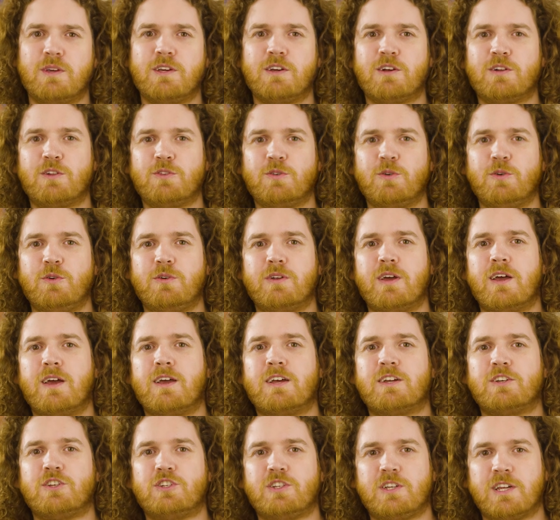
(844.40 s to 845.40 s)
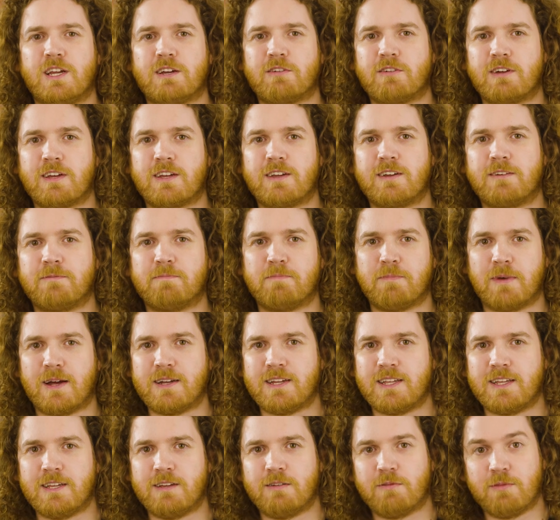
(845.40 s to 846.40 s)
include sharing
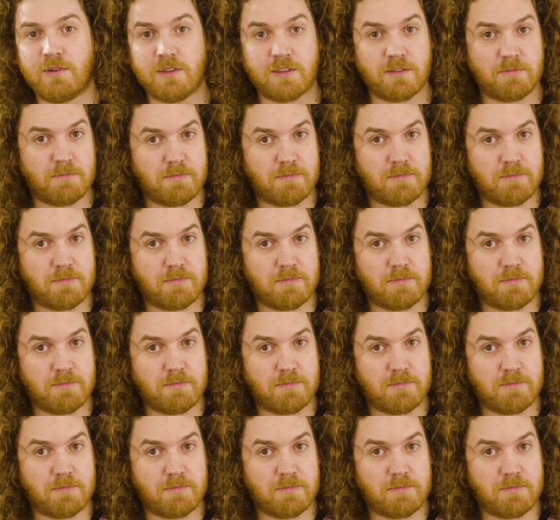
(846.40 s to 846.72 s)
money with